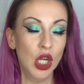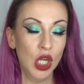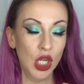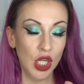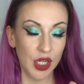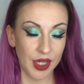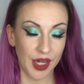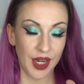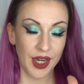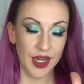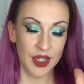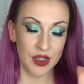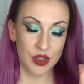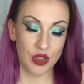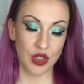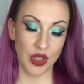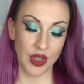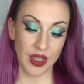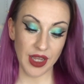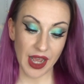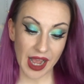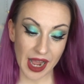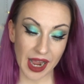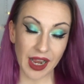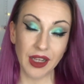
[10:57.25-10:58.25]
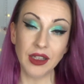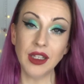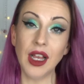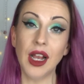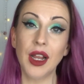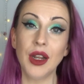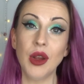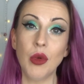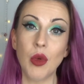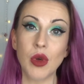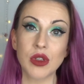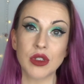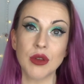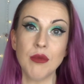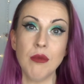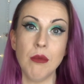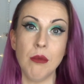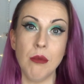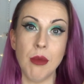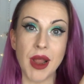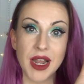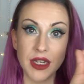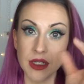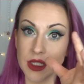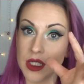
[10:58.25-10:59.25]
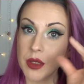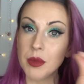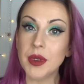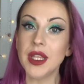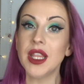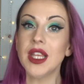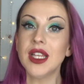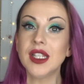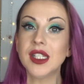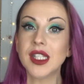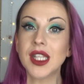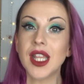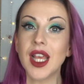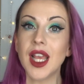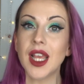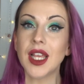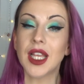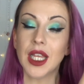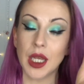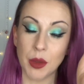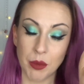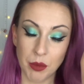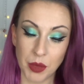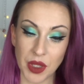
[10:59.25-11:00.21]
Okay, so the eyeliner wasn't meant to be this thick,